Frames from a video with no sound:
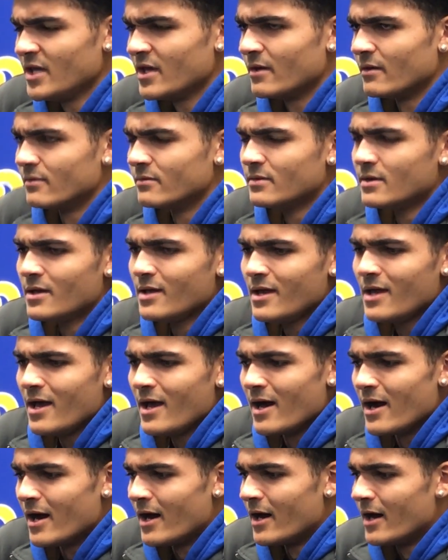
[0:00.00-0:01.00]
Yeah.
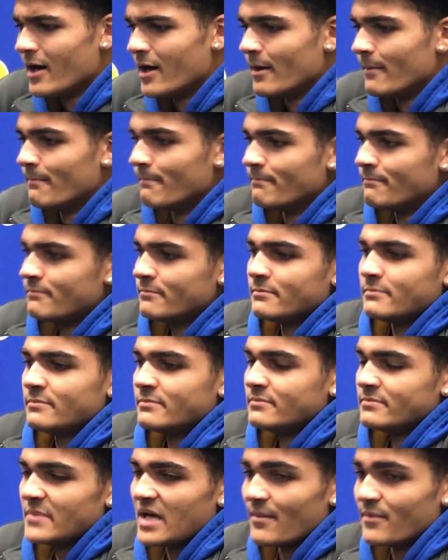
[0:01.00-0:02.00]
Um,
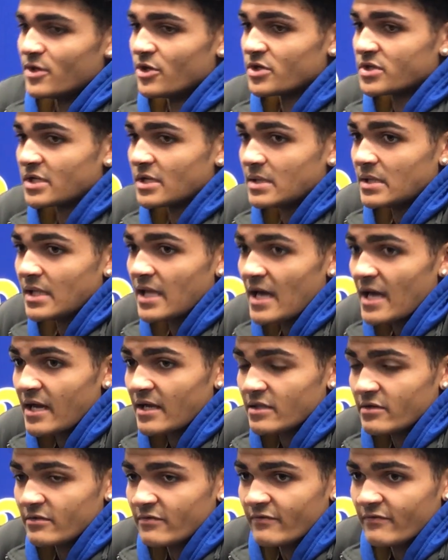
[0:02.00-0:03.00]
I mean, there's a
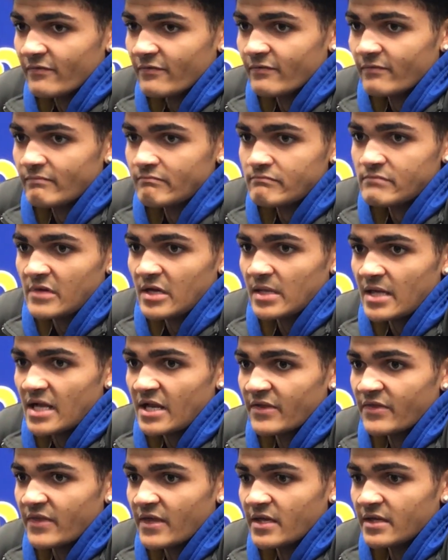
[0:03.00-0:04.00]
lot of a lot
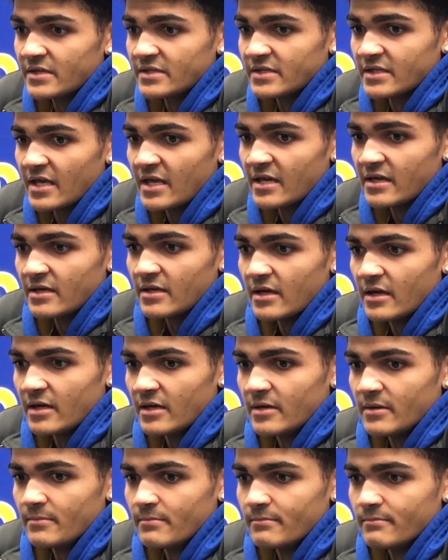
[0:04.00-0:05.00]
of things that
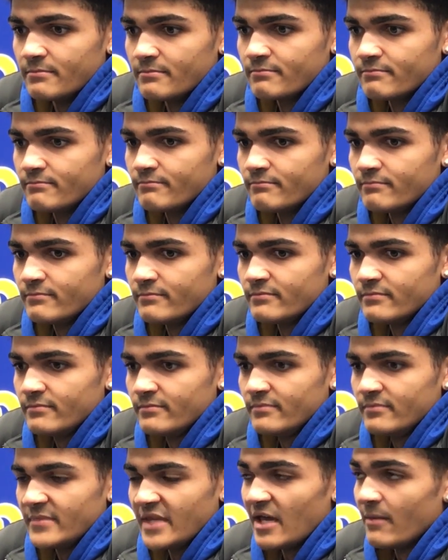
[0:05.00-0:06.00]
um,
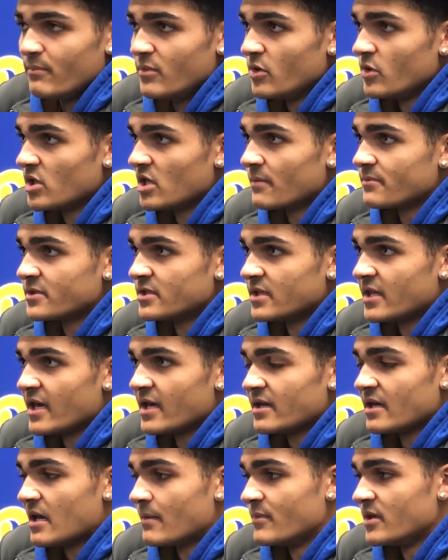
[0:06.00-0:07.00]
that build up to
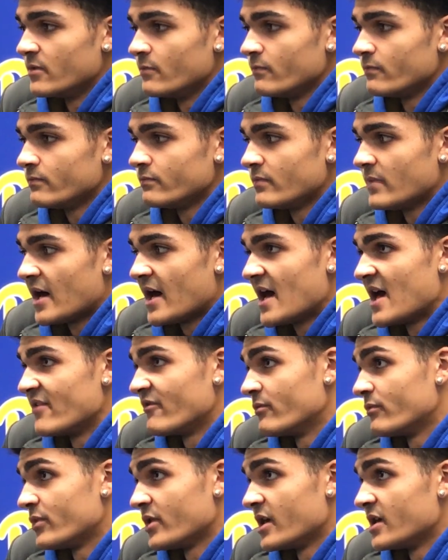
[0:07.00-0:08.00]
that. I mean, I
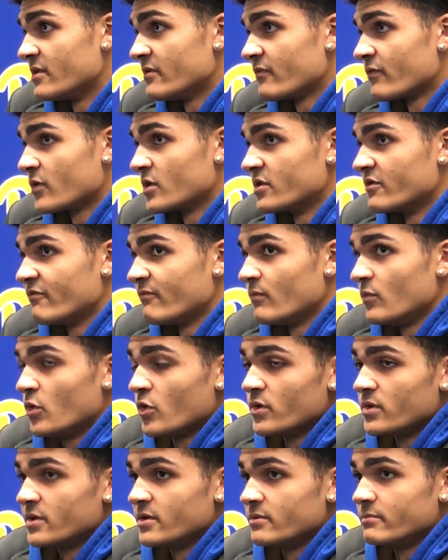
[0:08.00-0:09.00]
haven't played in front of
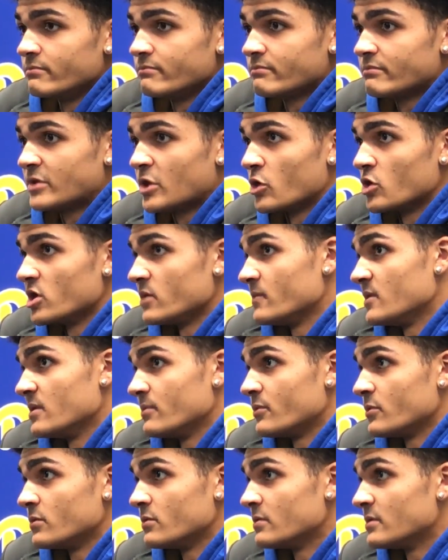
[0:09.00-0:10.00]
more than 30
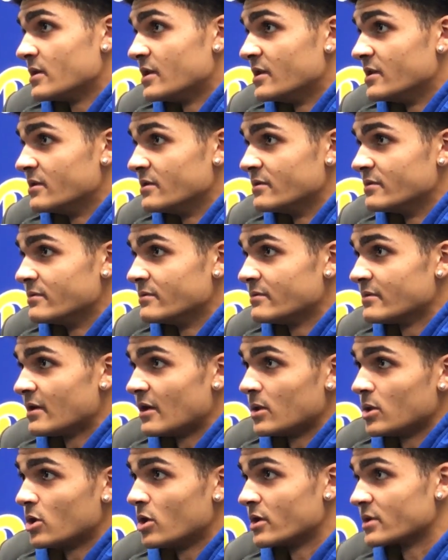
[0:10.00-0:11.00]
people
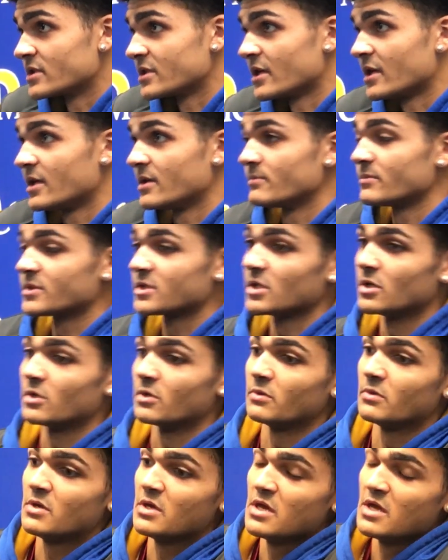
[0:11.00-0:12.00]
in a long time,
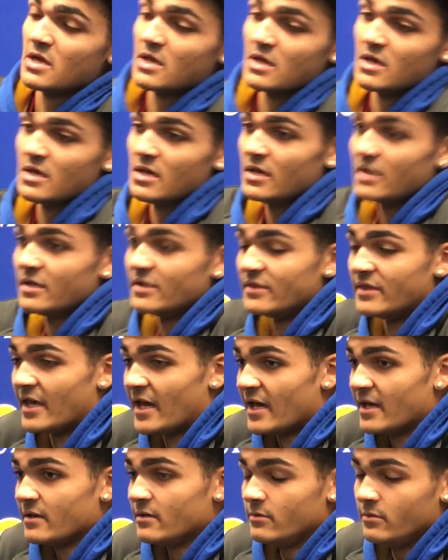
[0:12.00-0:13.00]
so
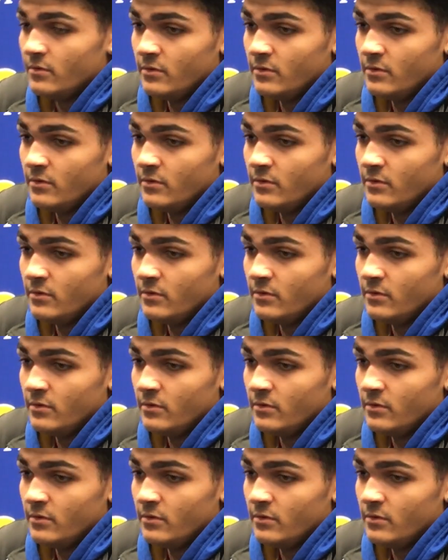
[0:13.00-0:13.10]
that